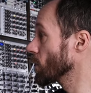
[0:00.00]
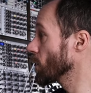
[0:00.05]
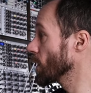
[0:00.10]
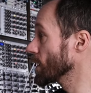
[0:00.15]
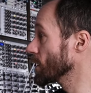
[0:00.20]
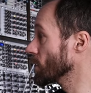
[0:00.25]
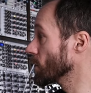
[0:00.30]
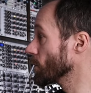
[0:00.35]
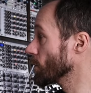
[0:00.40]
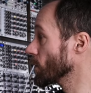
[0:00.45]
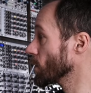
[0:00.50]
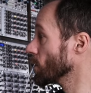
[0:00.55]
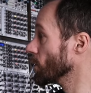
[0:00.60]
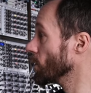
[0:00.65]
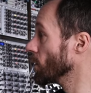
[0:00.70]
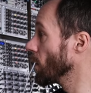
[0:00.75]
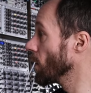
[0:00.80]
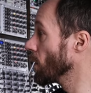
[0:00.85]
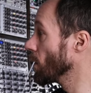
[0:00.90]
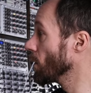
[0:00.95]
when you
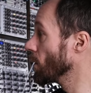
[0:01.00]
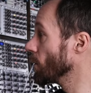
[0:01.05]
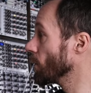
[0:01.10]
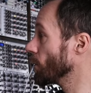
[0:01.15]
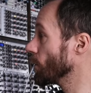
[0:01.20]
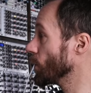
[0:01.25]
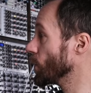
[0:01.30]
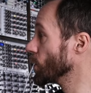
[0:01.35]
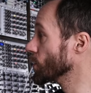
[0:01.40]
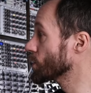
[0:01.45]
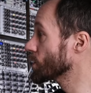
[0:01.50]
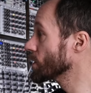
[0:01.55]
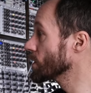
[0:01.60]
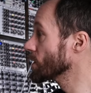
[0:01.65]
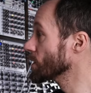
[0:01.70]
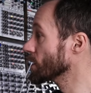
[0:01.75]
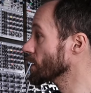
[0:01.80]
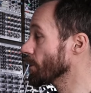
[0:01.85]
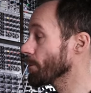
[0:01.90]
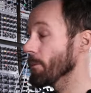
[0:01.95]
put
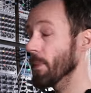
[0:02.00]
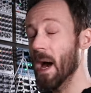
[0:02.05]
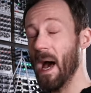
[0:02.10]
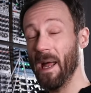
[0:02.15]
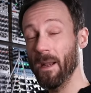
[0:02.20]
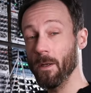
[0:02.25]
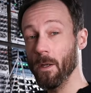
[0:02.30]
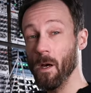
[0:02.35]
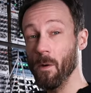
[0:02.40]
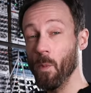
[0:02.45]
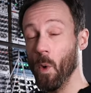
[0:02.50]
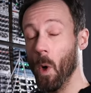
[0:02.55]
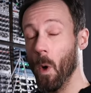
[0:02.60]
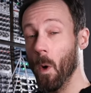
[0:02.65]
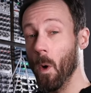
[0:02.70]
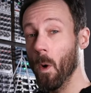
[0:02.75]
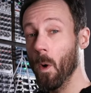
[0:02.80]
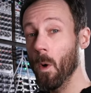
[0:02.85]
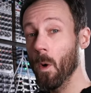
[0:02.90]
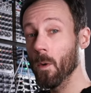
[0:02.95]
the pan up
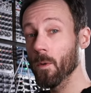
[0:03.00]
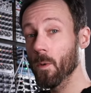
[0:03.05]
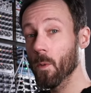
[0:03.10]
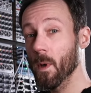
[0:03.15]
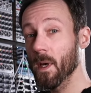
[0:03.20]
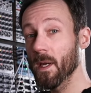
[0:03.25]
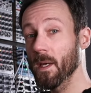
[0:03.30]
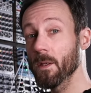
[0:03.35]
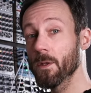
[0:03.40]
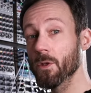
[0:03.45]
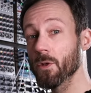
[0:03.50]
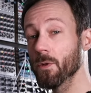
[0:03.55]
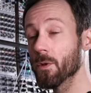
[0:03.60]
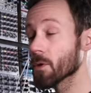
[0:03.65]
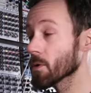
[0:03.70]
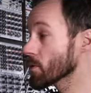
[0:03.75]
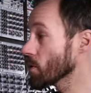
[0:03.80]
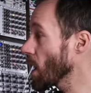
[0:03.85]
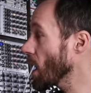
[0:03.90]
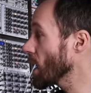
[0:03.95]
all the way to
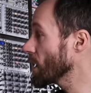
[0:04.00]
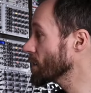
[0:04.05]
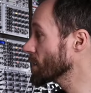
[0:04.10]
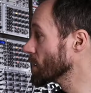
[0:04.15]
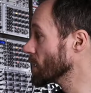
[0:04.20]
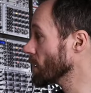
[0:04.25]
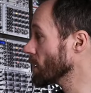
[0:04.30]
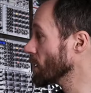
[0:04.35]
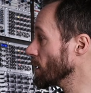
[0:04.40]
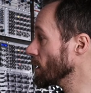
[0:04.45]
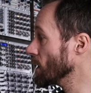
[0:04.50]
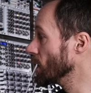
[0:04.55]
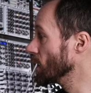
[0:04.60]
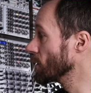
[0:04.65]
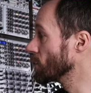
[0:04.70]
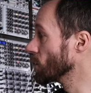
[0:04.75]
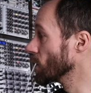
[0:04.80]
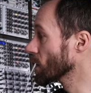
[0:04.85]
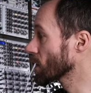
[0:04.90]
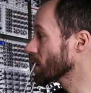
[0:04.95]
the right,
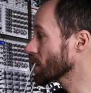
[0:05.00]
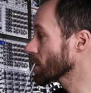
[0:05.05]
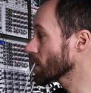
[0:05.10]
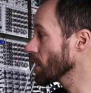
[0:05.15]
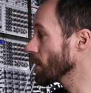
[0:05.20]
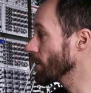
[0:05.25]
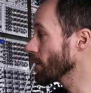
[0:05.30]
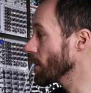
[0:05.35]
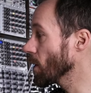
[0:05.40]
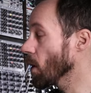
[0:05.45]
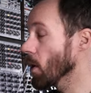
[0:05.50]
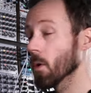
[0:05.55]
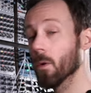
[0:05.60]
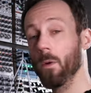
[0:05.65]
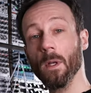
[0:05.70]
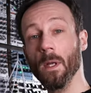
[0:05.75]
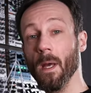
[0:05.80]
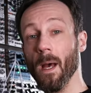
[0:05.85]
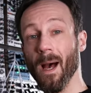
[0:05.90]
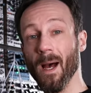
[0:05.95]
it will come
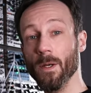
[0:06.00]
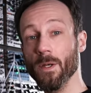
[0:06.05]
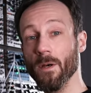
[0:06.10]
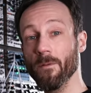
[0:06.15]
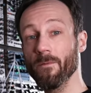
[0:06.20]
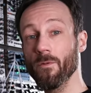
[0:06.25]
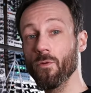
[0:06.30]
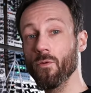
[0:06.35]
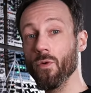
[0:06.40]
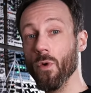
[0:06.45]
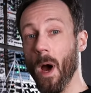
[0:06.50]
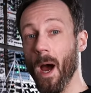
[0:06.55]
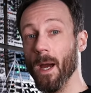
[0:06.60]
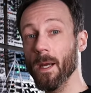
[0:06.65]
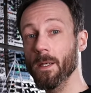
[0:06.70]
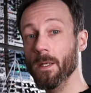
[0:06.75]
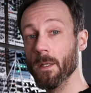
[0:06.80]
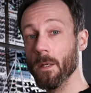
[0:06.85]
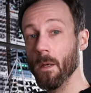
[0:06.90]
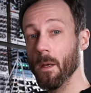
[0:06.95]
only at the
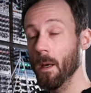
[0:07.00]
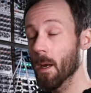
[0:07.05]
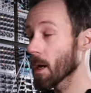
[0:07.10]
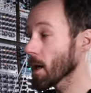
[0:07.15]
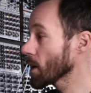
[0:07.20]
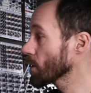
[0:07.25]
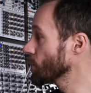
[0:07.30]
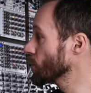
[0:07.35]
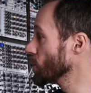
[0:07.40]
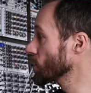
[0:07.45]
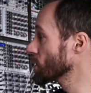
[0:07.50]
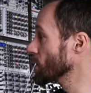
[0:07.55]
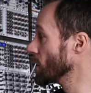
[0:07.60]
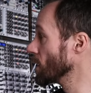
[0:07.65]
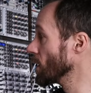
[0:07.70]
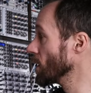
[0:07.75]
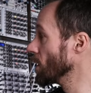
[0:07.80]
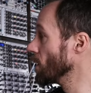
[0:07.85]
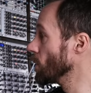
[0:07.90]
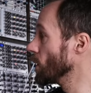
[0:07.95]
right output.
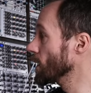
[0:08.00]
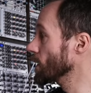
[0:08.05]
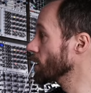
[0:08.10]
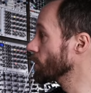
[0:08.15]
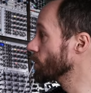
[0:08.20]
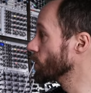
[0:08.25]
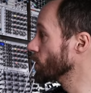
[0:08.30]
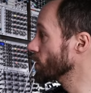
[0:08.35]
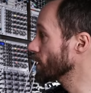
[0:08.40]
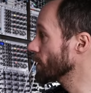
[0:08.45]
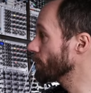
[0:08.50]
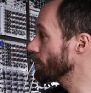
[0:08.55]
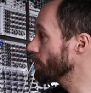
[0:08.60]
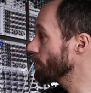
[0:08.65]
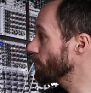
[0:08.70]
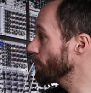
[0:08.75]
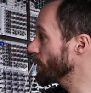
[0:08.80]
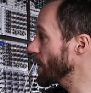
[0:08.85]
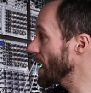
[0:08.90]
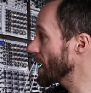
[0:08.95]
When you put the
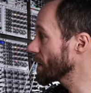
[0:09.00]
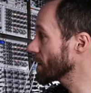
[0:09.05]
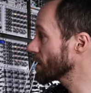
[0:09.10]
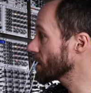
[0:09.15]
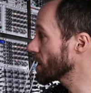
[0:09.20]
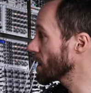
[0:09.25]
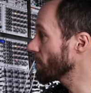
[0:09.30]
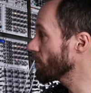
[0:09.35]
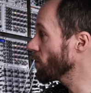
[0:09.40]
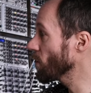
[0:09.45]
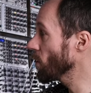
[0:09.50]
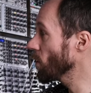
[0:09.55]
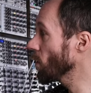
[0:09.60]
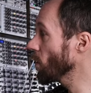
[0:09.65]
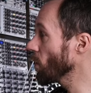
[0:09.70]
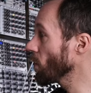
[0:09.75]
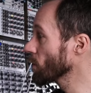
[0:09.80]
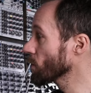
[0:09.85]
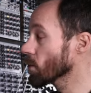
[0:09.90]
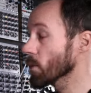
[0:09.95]
pan up
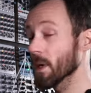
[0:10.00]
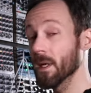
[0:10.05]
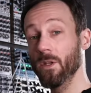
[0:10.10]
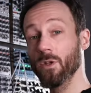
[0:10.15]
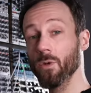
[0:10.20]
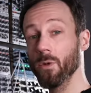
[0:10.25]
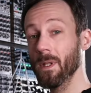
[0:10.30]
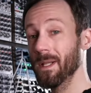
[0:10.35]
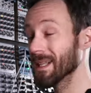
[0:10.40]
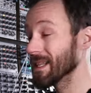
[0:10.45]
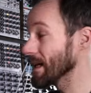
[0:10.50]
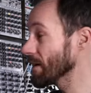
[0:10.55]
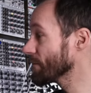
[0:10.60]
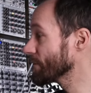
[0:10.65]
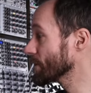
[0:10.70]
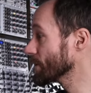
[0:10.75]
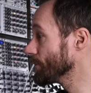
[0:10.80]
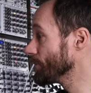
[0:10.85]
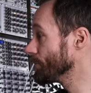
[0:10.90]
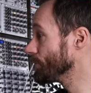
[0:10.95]
all the way to the
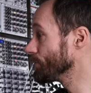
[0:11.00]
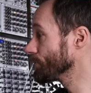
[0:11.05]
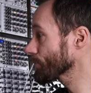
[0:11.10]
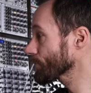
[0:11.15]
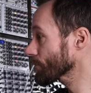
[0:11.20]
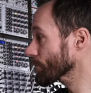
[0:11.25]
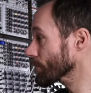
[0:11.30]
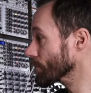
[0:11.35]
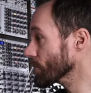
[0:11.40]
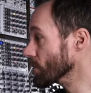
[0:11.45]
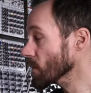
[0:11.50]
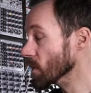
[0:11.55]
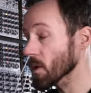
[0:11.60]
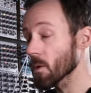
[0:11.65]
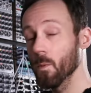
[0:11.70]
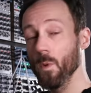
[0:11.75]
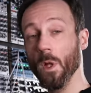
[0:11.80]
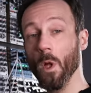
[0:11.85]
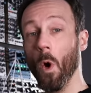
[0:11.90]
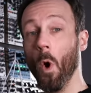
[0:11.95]
left,
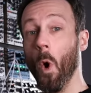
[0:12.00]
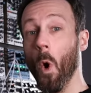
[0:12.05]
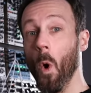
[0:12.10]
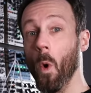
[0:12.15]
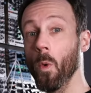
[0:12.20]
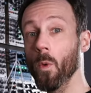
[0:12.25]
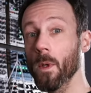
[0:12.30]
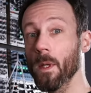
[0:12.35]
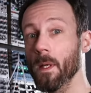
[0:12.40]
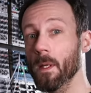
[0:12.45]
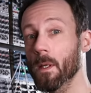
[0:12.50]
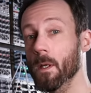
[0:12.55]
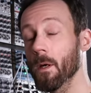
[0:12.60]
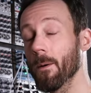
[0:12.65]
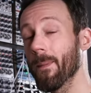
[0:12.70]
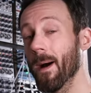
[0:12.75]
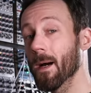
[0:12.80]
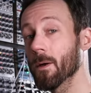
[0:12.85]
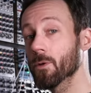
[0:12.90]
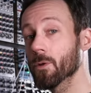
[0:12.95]
it will only
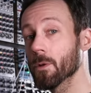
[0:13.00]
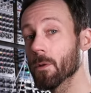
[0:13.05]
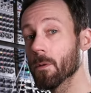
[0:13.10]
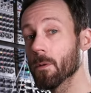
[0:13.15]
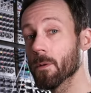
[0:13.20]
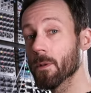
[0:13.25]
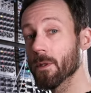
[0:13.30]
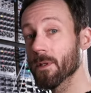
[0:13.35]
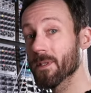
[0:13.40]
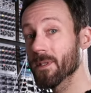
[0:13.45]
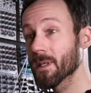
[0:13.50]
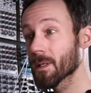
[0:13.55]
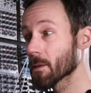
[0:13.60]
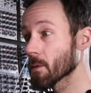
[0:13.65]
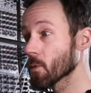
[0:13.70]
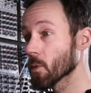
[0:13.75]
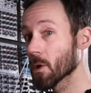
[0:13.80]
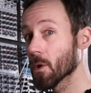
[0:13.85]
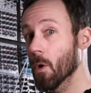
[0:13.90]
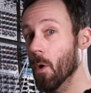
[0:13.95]
come out, the
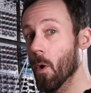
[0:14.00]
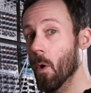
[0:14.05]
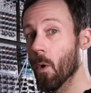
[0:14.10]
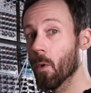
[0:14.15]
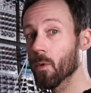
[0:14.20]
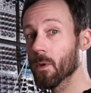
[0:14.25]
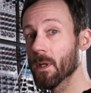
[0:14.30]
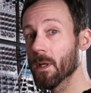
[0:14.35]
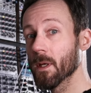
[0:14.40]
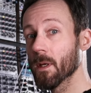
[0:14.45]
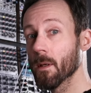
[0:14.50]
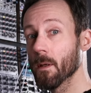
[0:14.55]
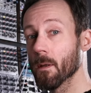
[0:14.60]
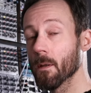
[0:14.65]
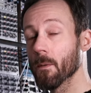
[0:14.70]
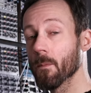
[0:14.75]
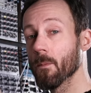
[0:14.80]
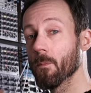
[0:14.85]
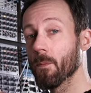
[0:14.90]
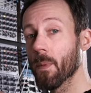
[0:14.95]
signal will only
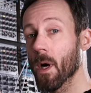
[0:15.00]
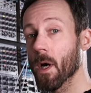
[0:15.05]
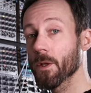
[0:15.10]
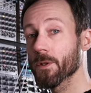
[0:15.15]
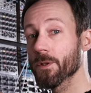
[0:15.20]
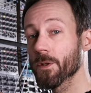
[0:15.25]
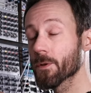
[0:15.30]
pass